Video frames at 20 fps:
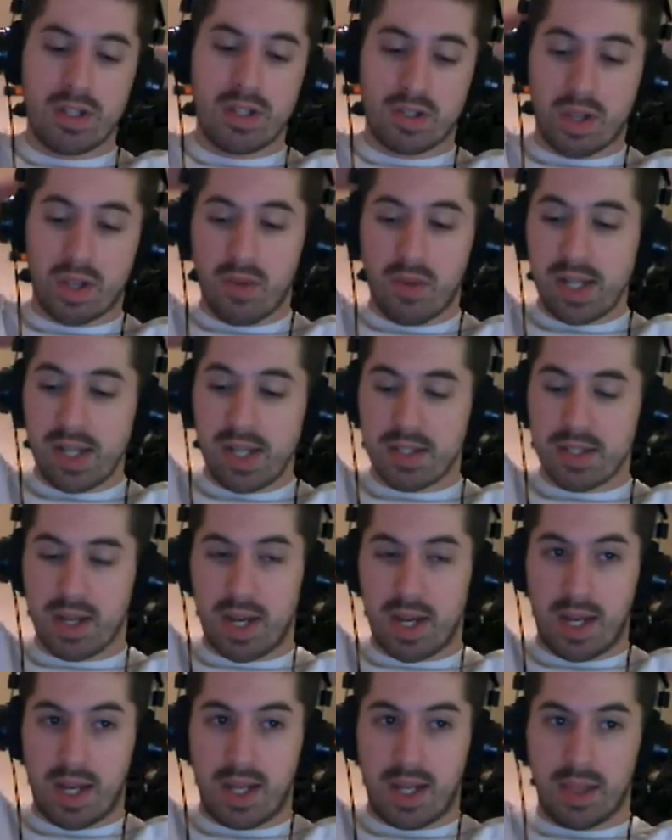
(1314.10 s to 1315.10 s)
Sunrise.
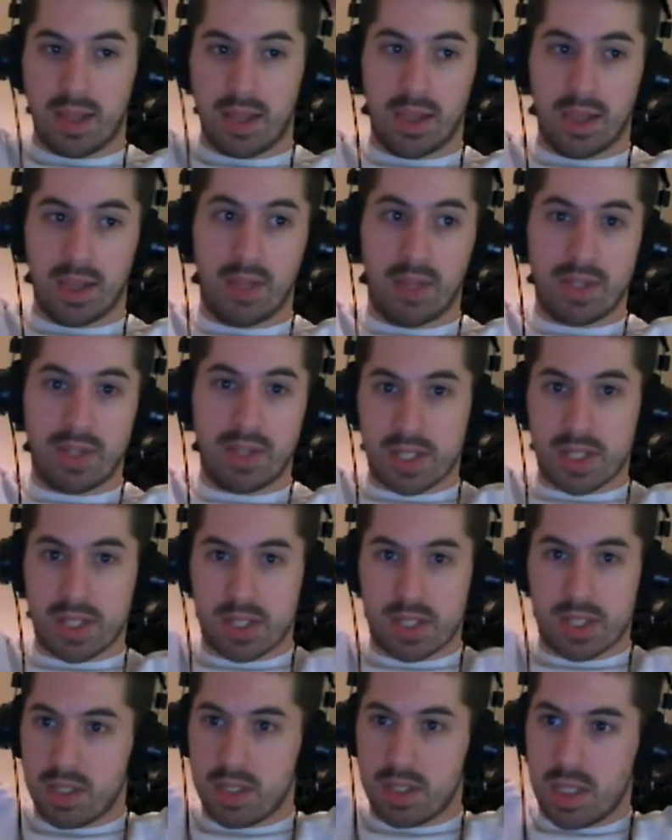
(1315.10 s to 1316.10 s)
I love it.
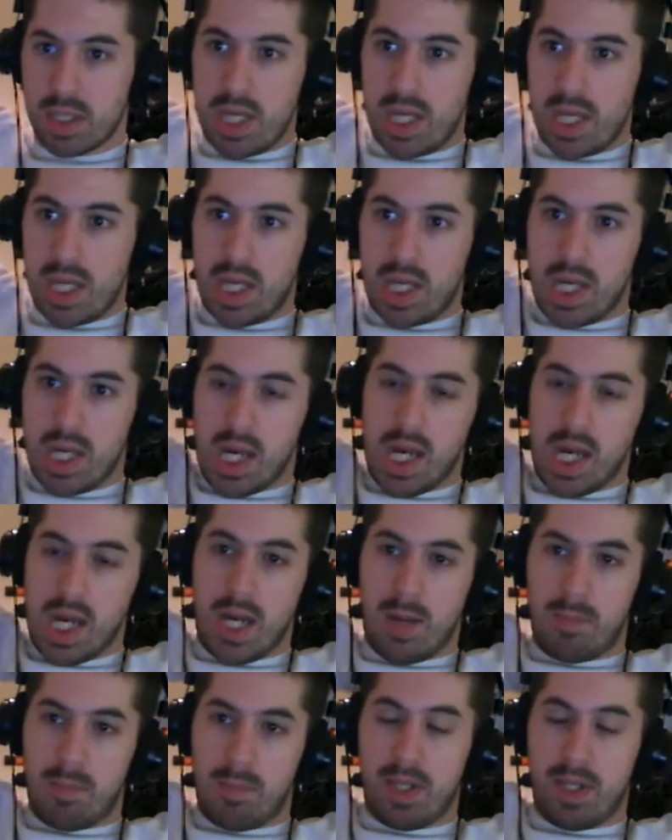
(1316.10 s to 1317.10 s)

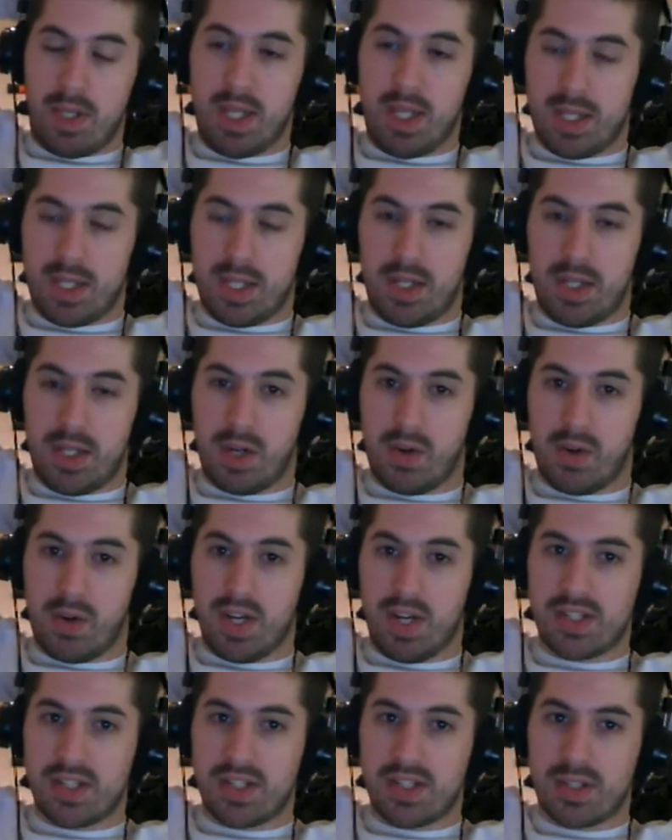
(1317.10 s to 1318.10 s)
It
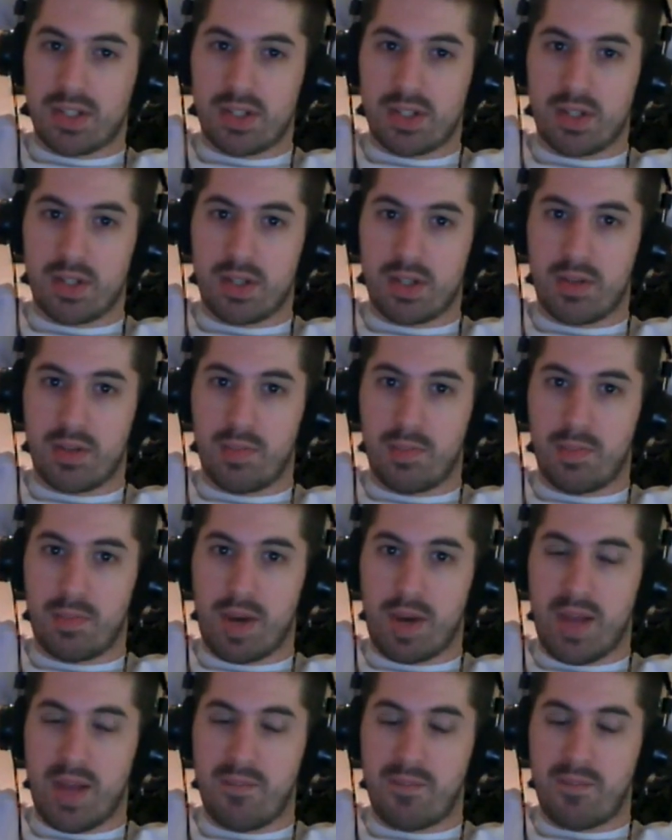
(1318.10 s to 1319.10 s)
integrates
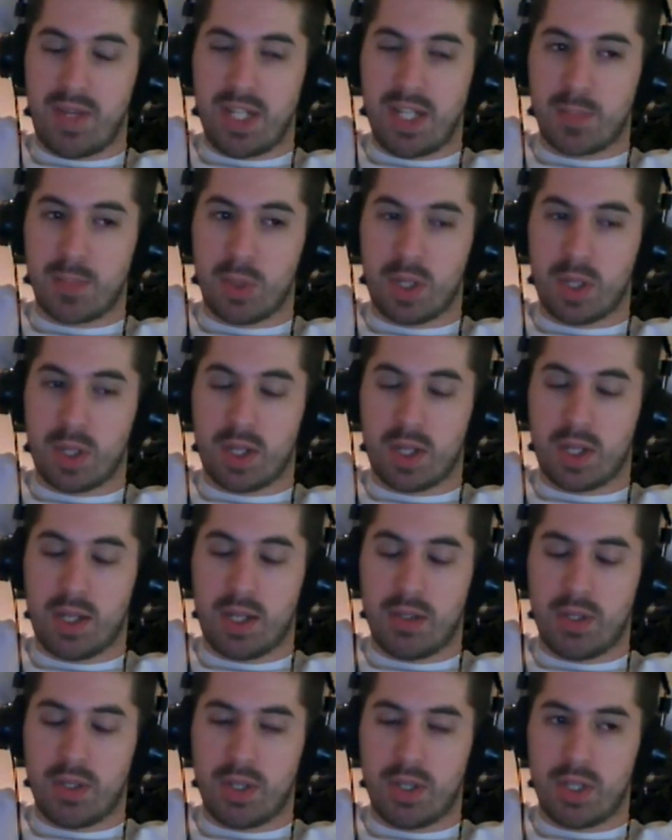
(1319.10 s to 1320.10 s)
my Facebook
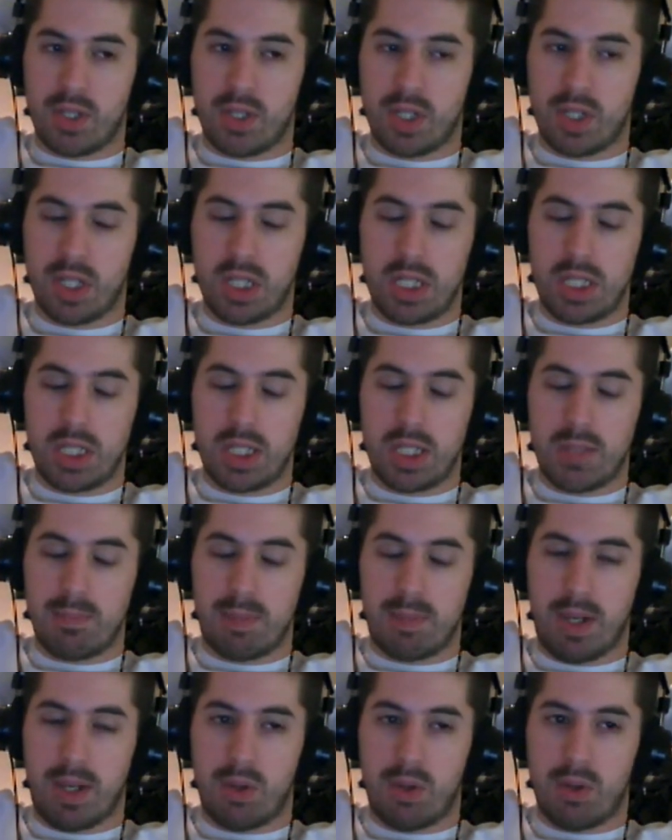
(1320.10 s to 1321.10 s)
calendar,
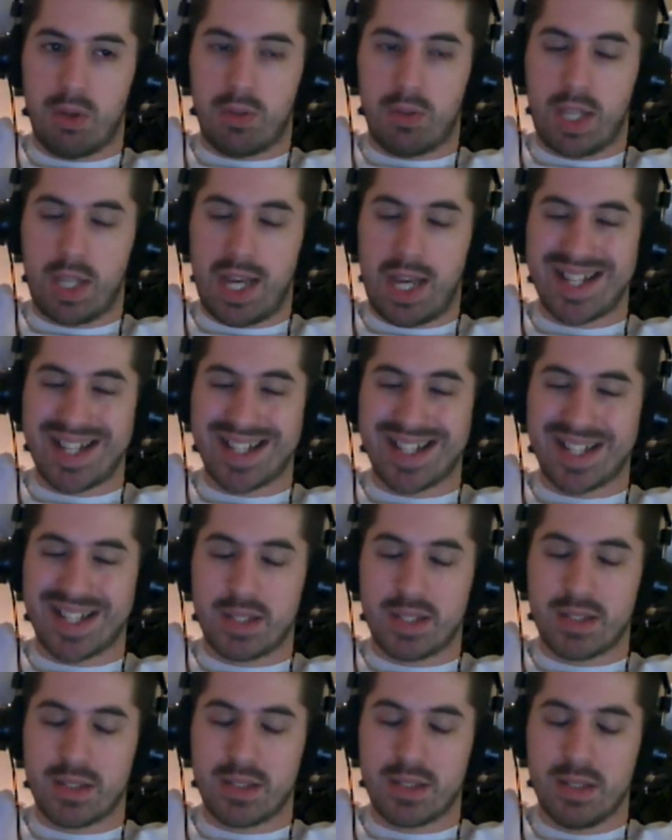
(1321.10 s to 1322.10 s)
my Google
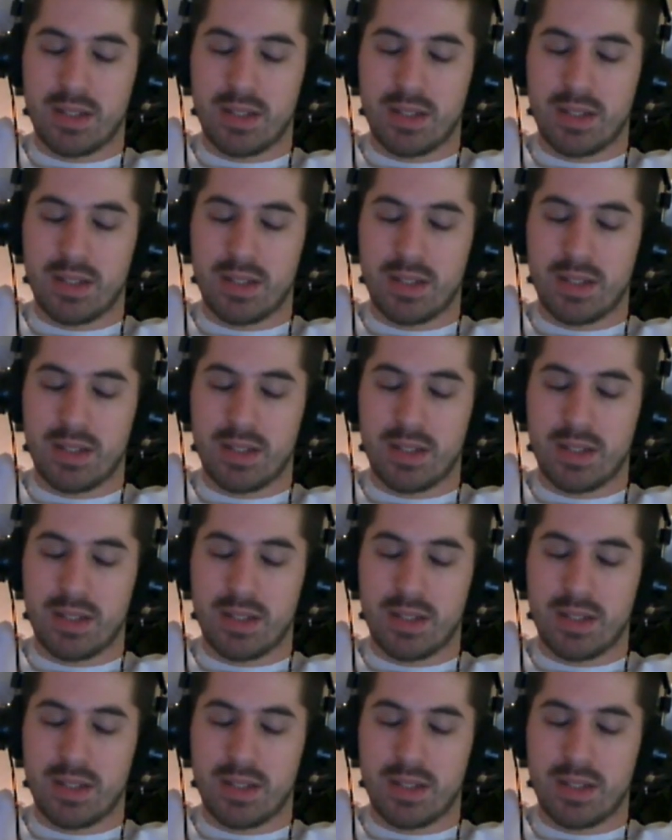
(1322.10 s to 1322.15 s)
Tasks,